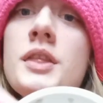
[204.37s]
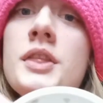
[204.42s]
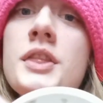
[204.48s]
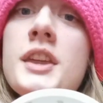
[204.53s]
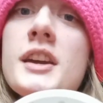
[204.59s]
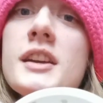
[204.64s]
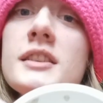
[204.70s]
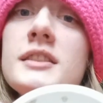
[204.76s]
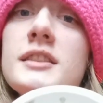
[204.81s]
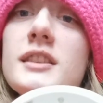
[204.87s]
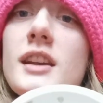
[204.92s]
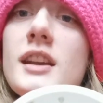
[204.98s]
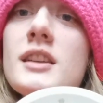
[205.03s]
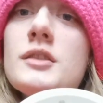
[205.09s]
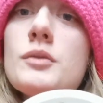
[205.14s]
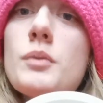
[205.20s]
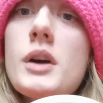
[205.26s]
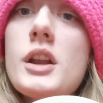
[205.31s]
This
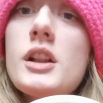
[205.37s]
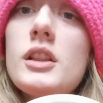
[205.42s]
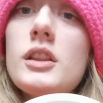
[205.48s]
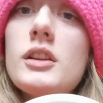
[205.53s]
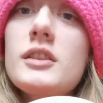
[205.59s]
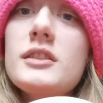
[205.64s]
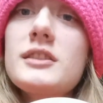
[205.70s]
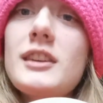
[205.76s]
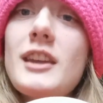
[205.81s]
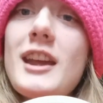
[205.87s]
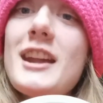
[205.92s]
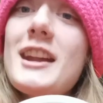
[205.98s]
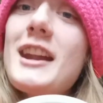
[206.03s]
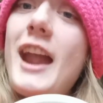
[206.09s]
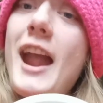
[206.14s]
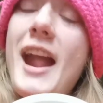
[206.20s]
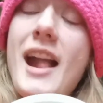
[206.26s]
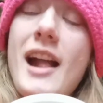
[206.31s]
is what it looks
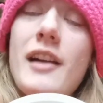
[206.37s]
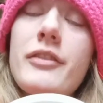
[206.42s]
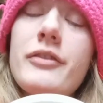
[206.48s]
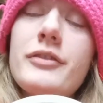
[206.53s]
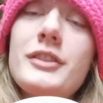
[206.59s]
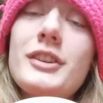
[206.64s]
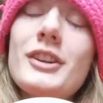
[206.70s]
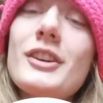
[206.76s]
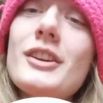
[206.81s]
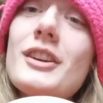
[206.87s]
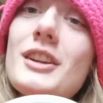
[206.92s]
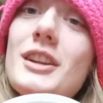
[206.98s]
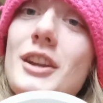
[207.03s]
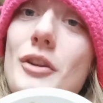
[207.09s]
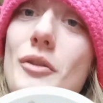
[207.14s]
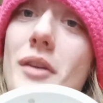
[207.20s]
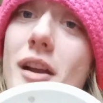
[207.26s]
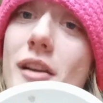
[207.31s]
like after
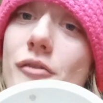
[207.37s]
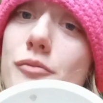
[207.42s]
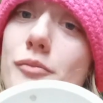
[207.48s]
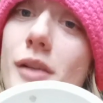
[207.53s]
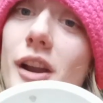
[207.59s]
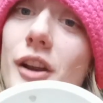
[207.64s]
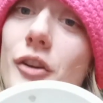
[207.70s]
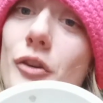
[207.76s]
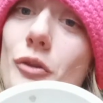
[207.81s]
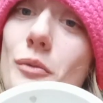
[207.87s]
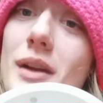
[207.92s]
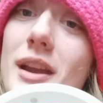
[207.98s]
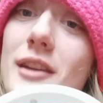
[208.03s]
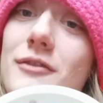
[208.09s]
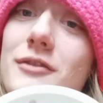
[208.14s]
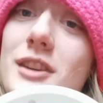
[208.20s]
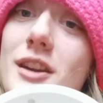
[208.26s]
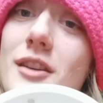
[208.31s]
you have
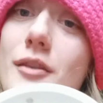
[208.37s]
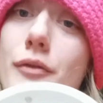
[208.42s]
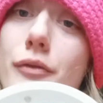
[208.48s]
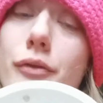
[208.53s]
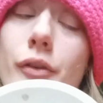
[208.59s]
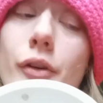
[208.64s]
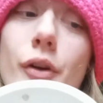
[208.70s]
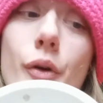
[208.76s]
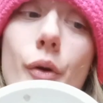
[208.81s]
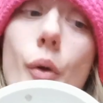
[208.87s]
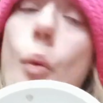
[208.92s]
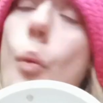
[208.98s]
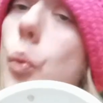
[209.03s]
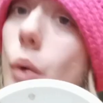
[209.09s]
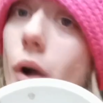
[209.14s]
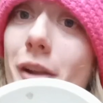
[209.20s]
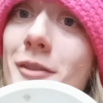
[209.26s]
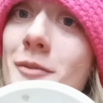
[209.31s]
microwaved it for
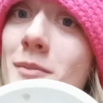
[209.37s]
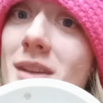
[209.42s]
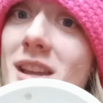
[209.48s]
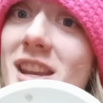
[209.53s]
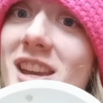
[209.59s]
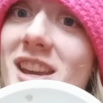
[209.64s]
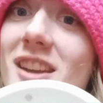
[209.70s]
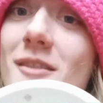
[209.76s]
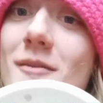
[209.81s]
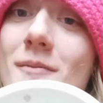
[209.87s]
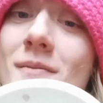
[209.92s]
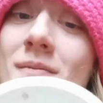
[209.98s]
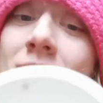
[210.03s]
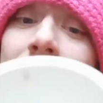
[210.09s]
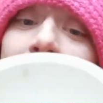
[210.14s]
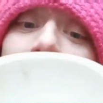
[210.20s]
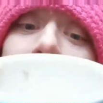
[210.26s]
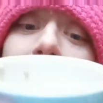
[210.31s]
one minute
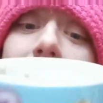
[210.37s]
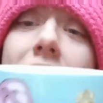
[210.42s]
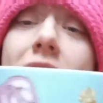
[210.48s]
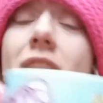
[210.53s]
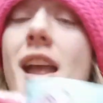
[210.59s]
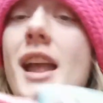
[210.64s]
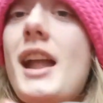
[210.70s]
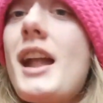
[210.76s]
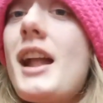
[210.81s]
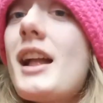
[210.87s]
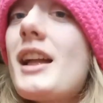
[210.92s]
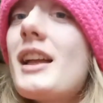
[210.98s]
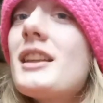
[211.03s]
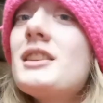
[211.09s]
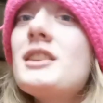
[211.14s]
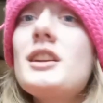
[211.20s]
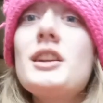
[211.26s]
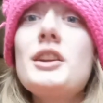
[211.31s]

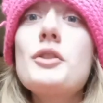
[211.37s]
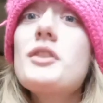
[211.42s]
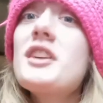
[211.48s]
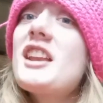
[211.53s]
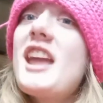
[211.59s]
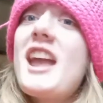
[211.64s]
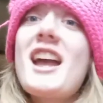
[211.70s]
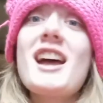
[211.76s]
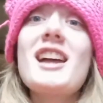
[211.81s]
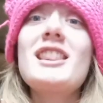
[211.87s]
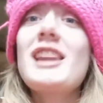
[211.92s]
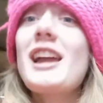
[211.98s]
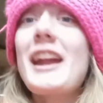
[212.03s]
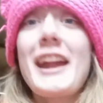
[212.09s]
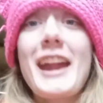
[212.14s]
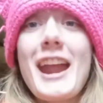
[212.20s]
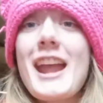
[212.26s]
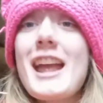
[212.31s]
and you can add
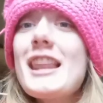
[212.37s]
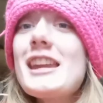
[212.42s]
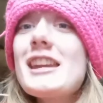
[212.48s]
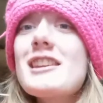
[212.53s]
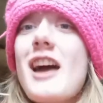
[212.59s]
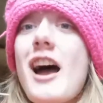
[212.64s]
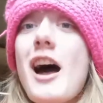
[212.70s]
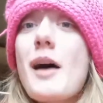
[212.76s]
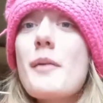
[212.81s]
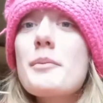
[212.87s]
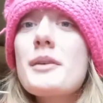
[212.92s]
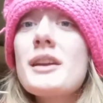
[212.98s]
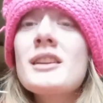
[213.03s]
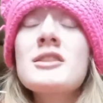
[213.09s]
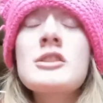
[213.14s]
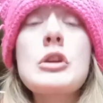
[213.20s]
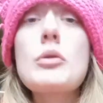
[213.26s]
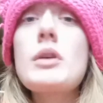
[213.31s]
like any
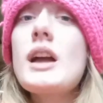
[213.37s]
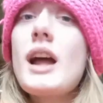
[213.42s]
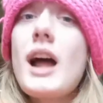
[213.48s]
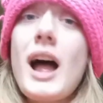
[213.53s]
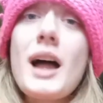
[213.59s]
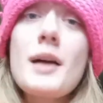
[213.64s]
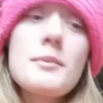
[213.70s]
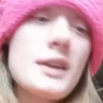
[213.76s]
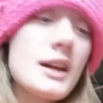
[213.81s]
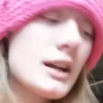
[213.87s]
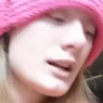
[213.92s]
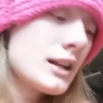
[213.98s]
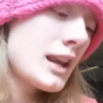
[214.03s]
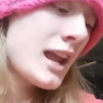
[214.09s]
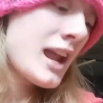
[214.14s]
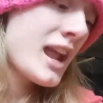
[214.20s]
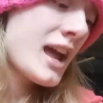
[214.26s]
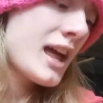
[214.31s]
toppings to it. I'm not going
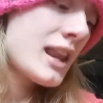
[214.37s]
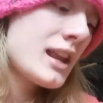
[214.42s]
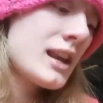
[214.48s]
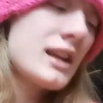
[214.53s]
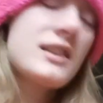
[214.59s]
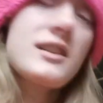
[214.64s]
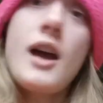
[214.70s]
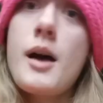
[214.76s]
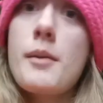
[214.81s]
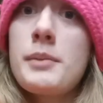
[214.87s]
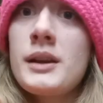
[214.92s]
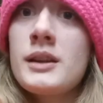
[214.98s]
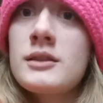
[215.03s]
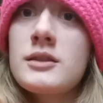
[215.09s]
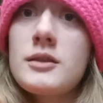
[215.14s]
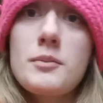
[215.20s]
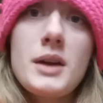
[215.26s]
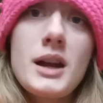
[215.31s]
to add any
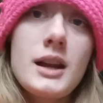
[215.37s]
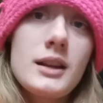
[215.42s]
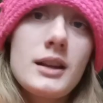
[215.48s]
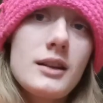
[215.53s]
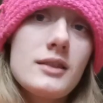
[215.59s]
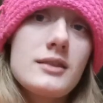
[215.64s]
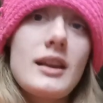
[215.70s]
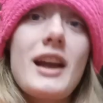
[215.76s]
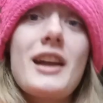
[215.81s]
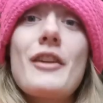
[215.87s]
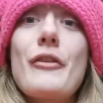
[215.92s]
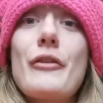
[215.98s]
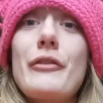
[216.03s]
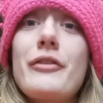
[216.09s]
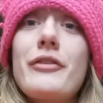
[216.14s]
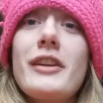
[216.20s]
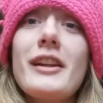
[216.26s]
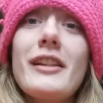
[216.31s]
toppings to mine because I
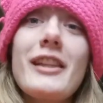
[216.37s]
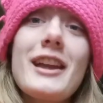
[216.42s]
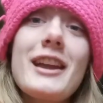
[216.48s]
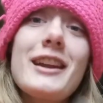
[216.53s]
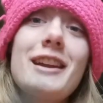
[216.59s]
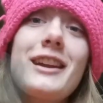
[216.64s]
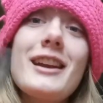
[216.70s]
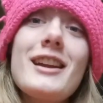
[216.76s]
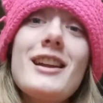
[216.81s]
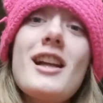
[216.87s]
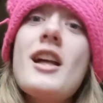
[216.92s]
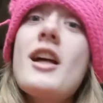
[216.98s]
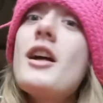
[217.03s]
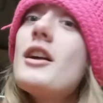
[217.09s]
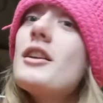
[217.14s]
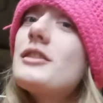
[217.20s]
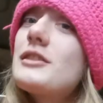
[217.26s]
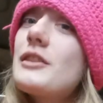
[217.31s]
don't feel like it.
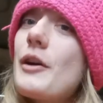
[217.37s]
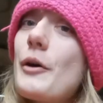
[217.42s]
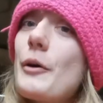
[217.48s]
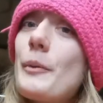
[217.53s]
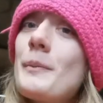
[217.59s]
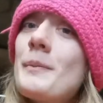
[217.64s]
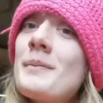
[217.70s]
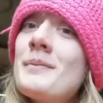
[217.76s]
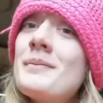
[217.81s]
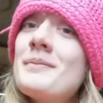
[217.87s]
So